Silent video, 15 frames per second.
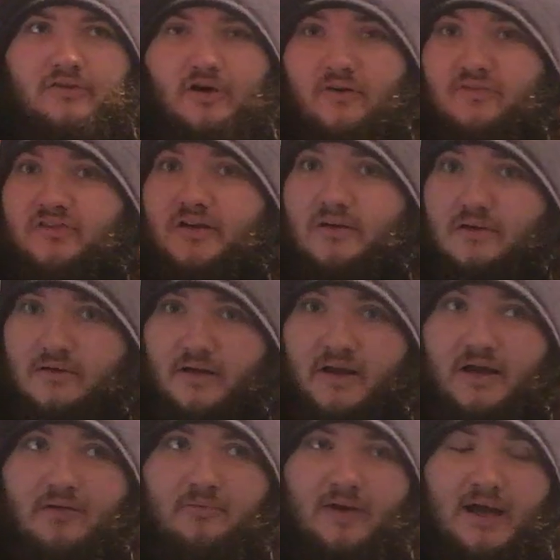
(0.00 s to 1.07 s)
Dolph Ziggler
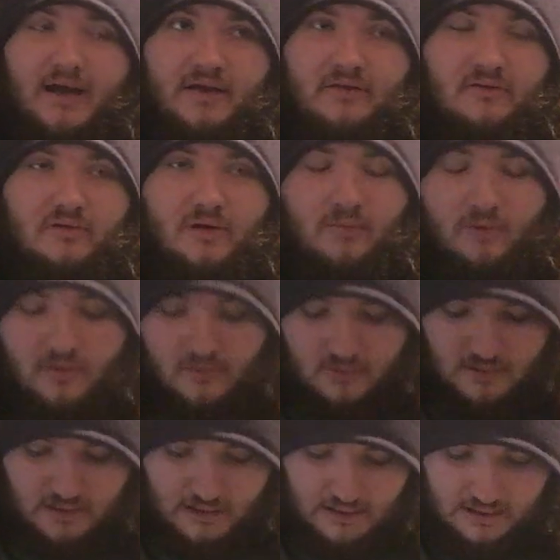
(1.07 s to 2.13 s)
did come back in the Rumble,
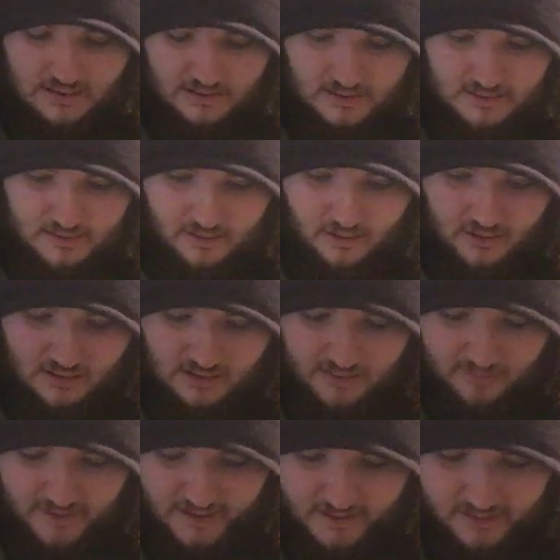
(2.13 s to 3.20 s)
got
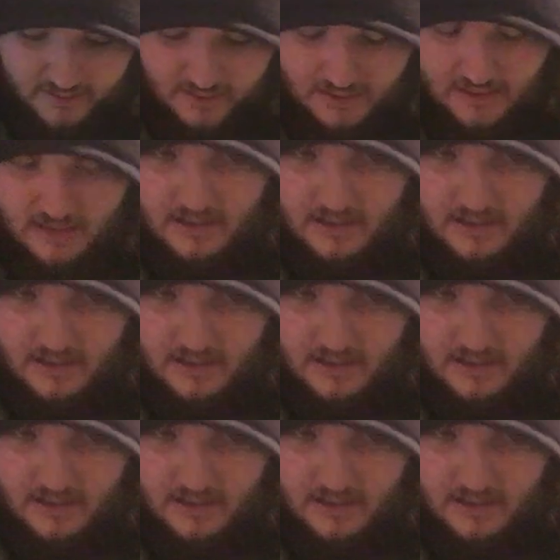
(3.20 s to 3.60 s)
eliminated,